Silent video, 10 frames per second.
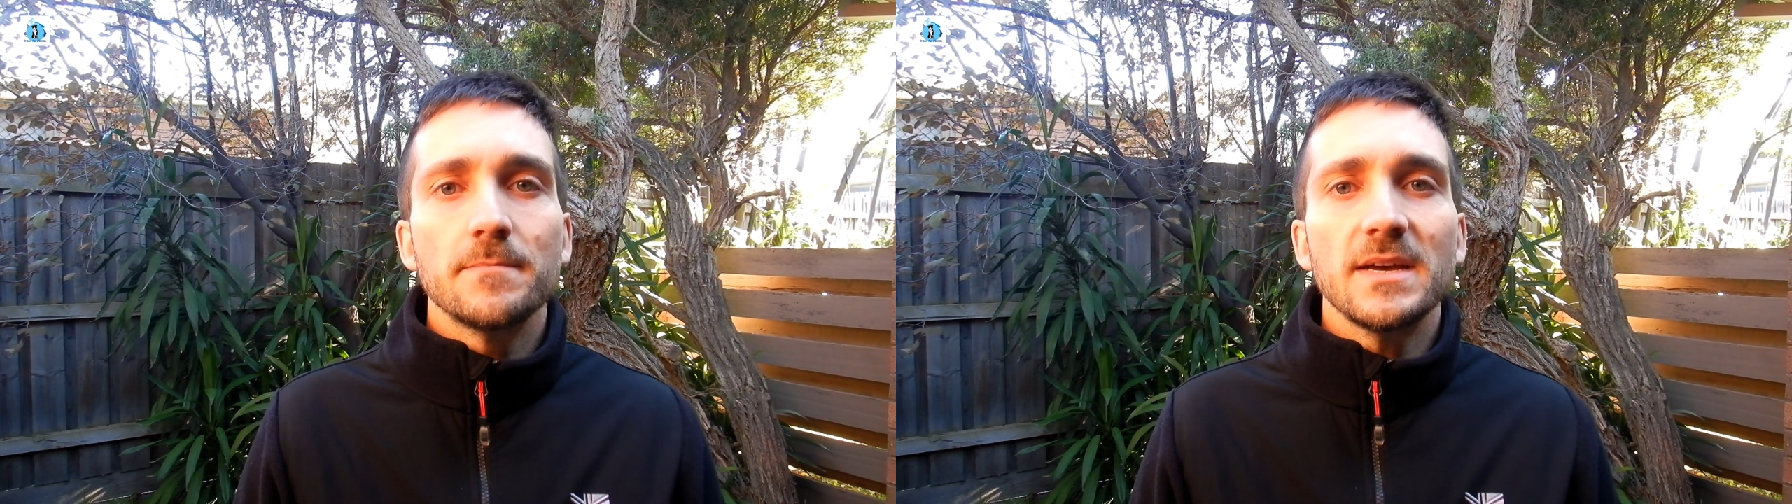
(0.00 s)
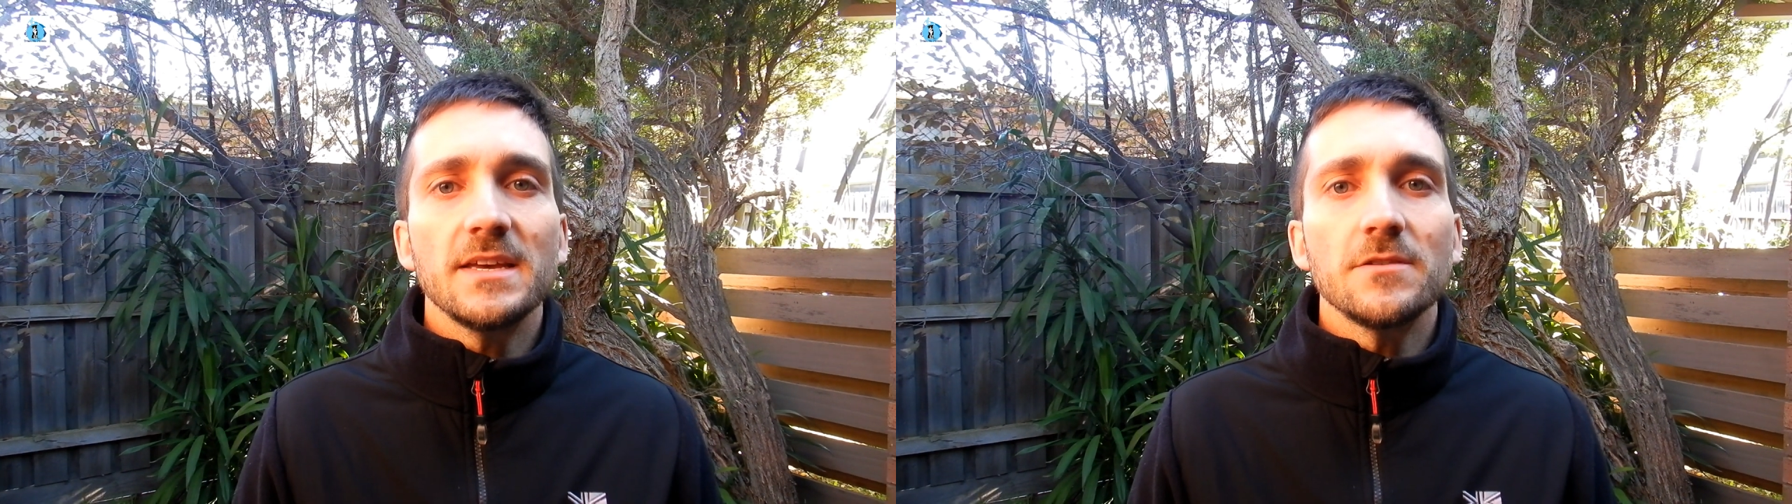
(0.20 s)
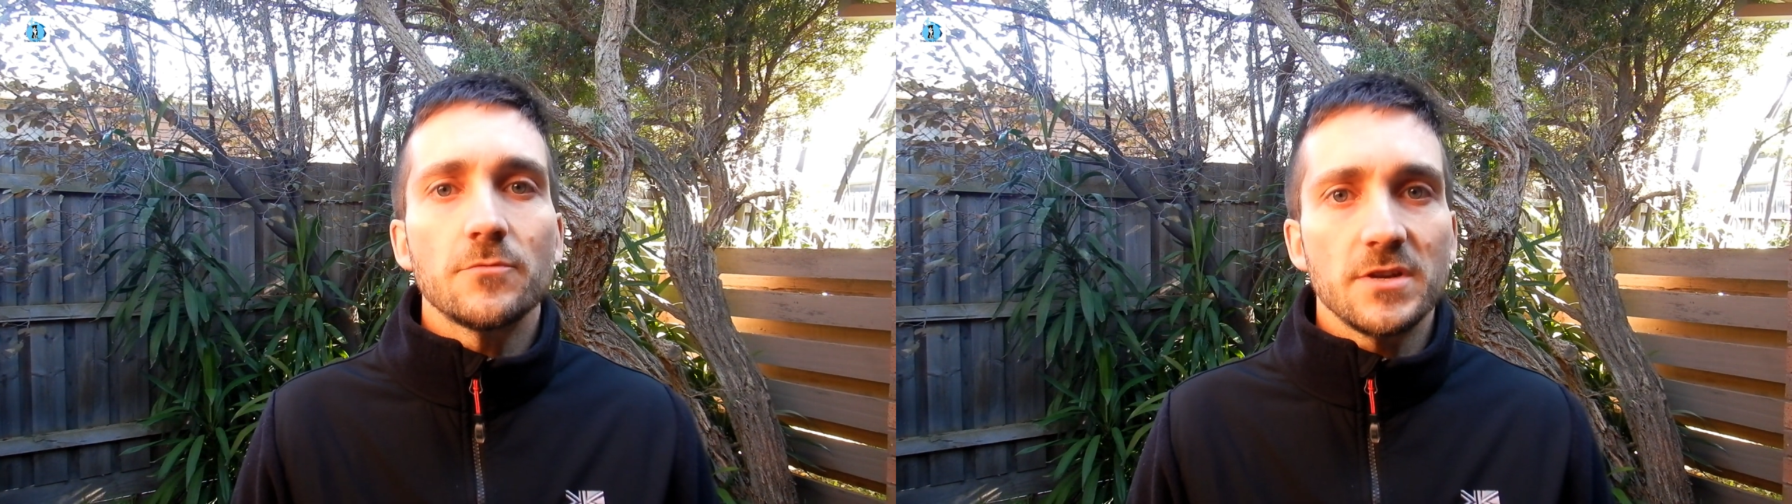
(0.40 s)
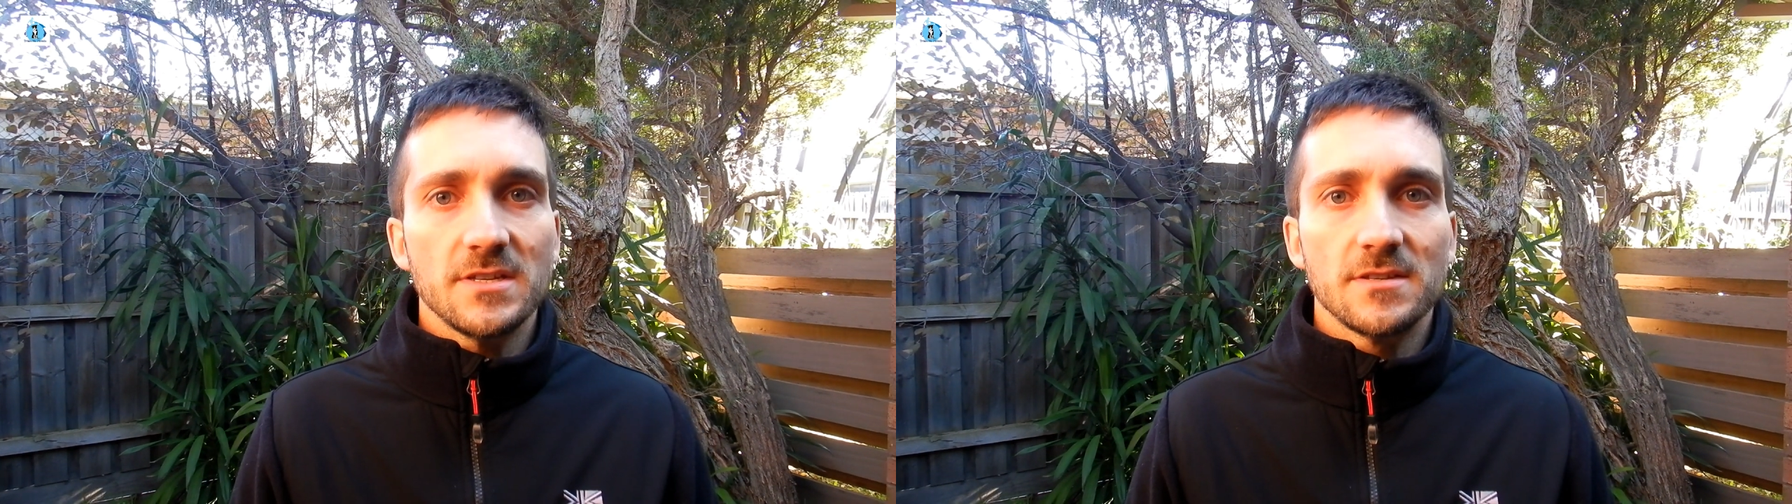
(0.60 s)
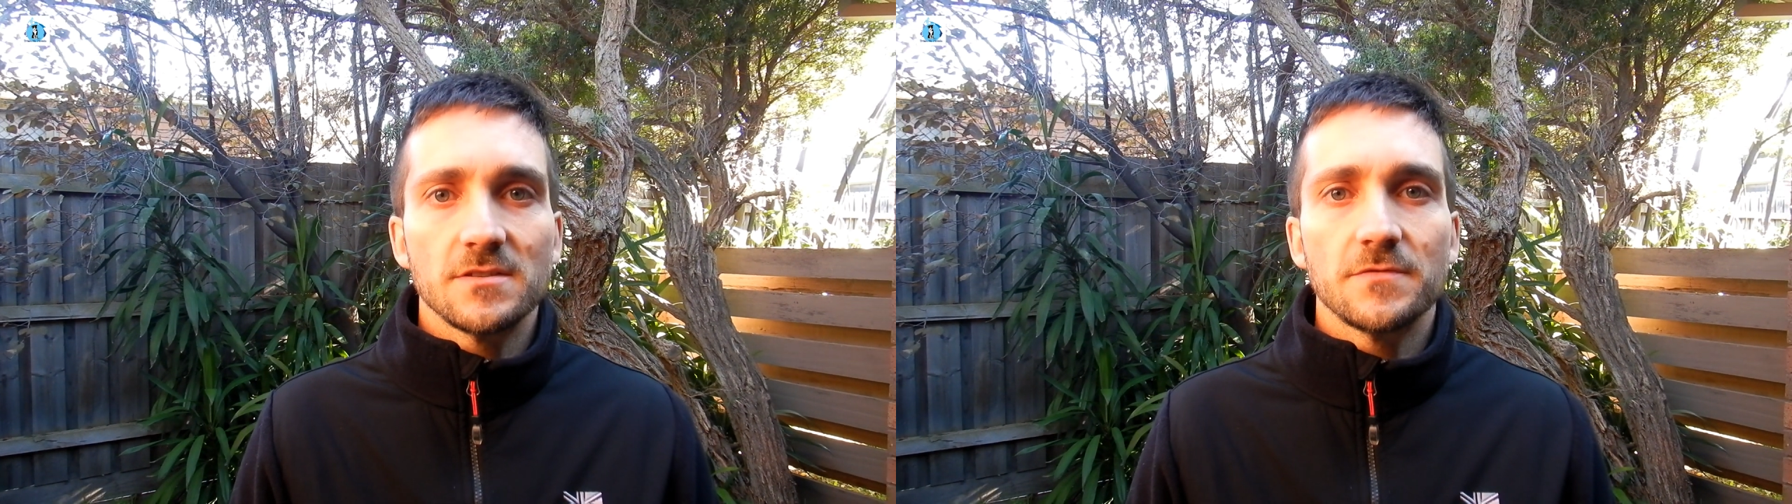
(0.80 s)
main
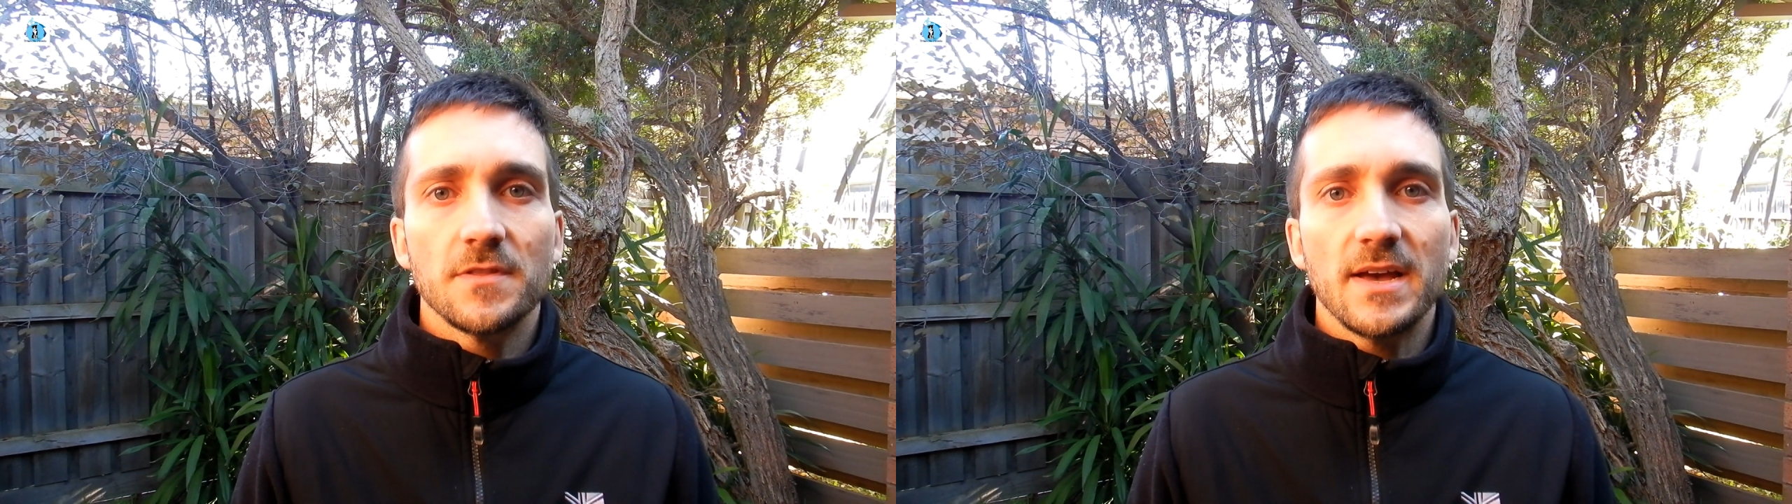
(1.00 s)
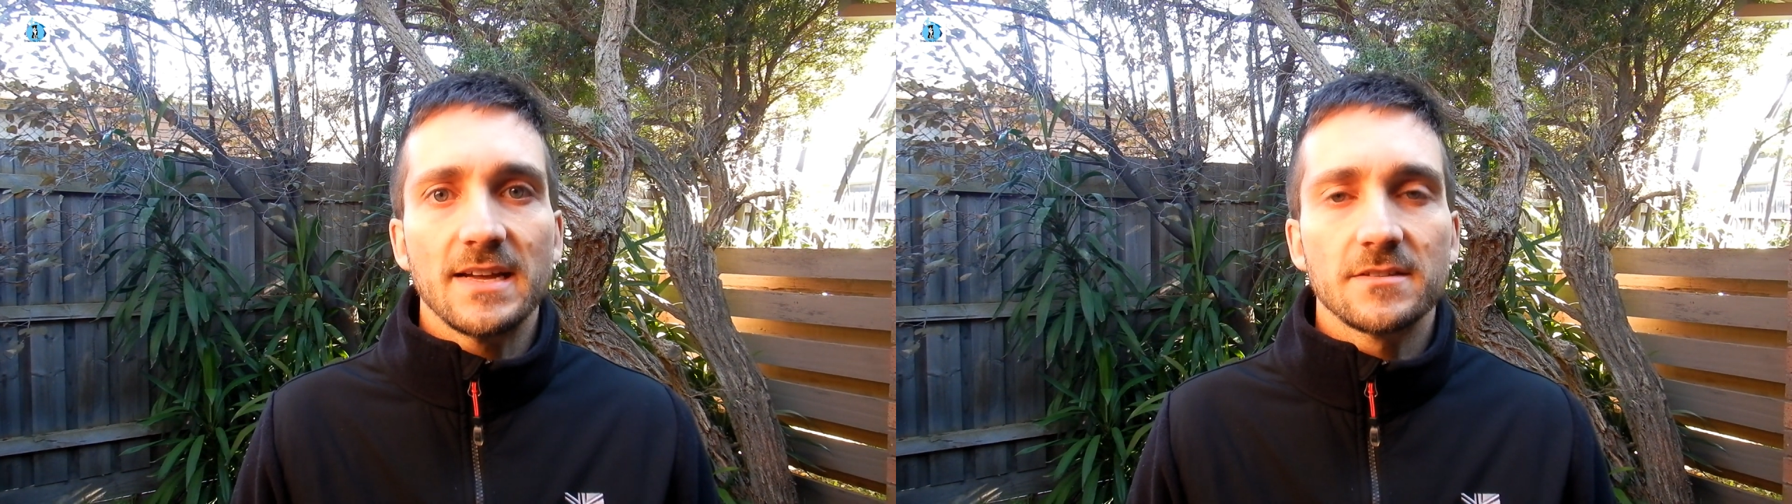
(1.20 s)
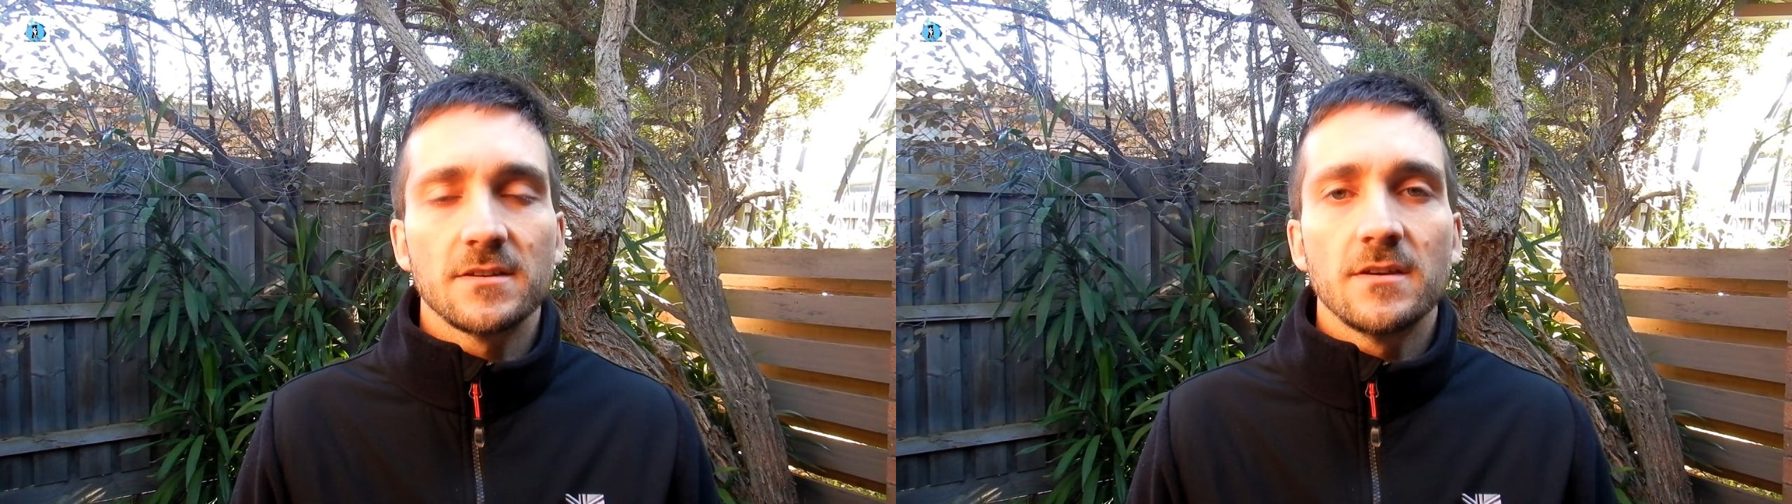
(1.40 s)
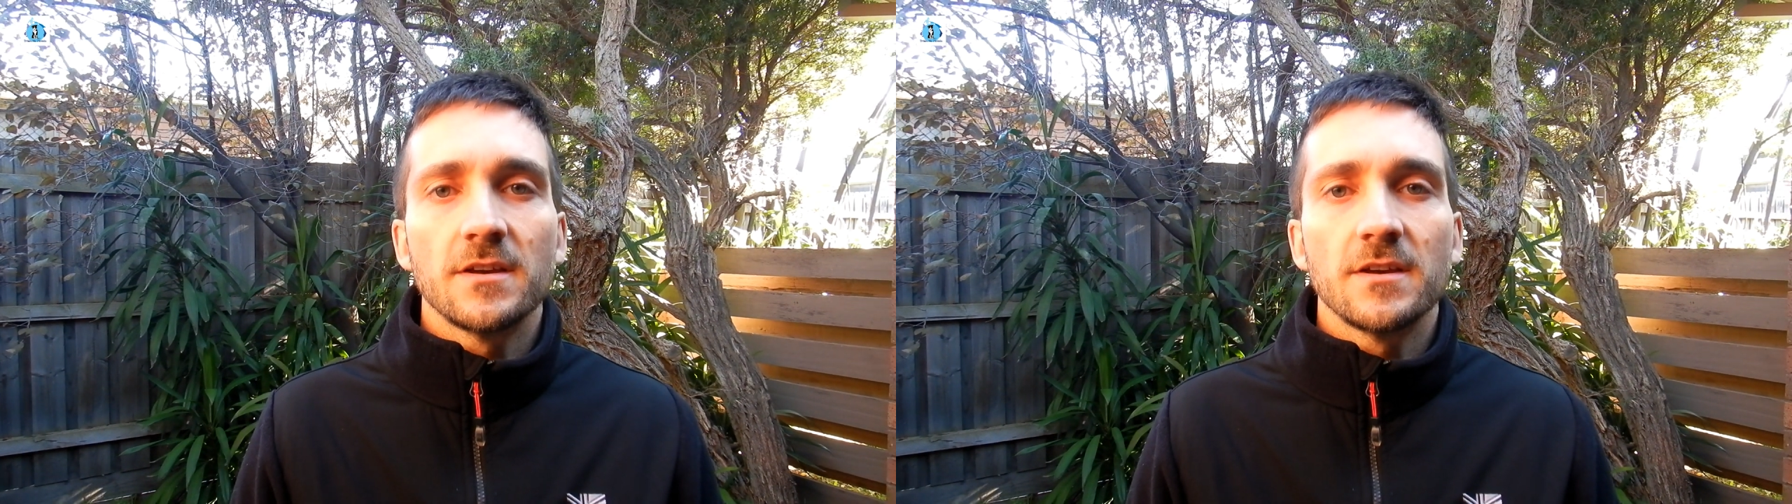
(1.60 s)
reasons for that,